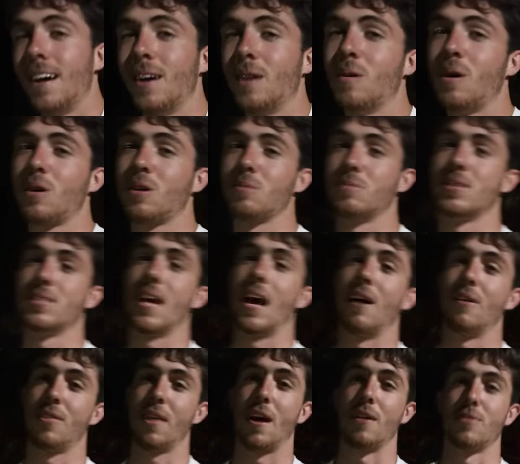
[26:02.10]
Welcome to
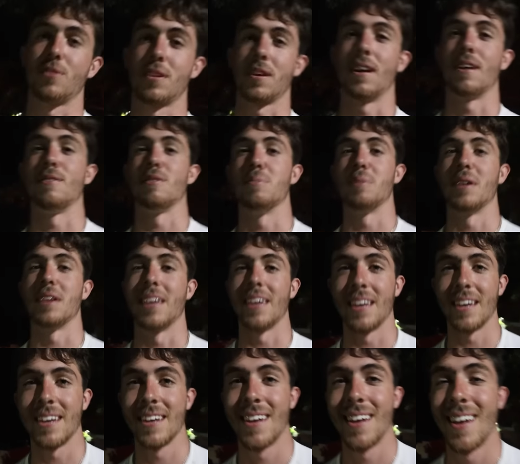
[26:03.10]
South Africa, everybody.
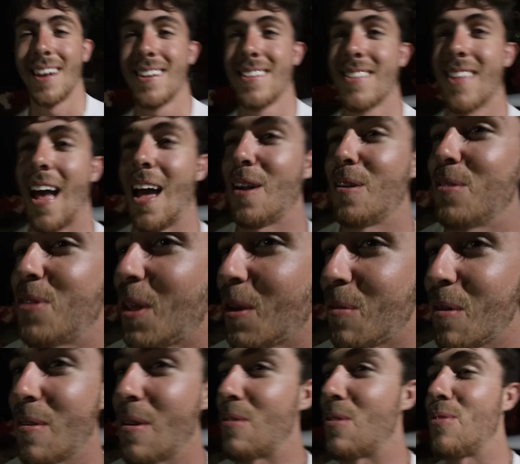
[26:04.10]
I don't think
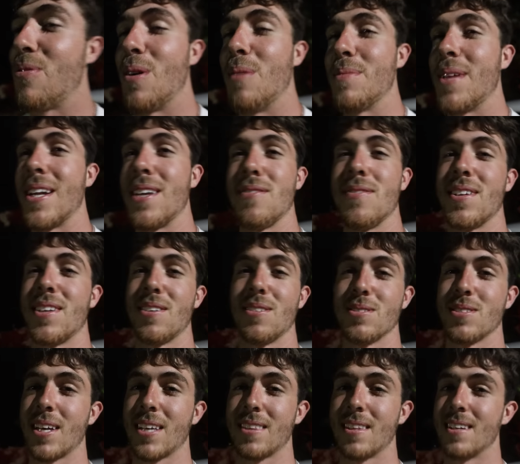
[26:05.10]
we've ever filmed any
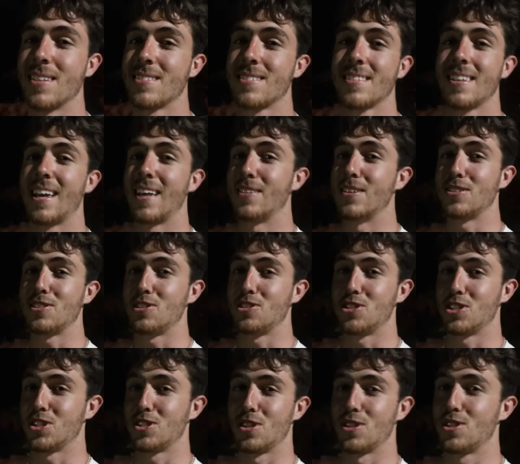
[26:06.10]
videos like this. And this is
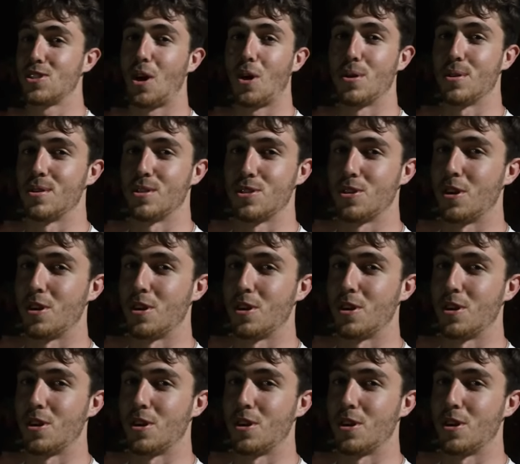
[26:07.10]
just the start of the